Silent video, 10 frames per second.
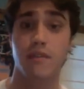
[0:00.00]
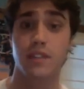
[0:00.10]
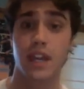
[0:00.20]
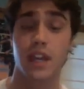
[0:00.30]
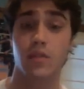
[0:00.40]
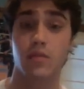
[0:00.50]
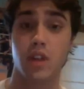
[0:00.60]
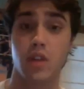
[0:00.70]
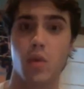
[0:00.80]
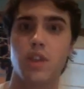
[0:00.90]
to hit, you know,
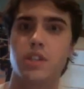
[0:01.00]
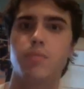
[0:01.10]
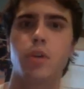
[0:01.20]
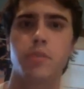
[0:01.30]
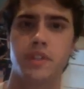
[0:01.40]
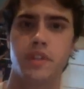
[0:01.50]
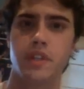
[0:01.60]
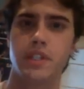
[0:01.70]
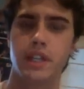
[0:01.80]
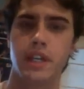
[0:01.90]
what's the purpose of this
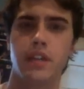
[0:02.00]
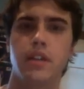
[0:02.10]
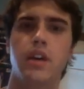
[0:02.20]
scene,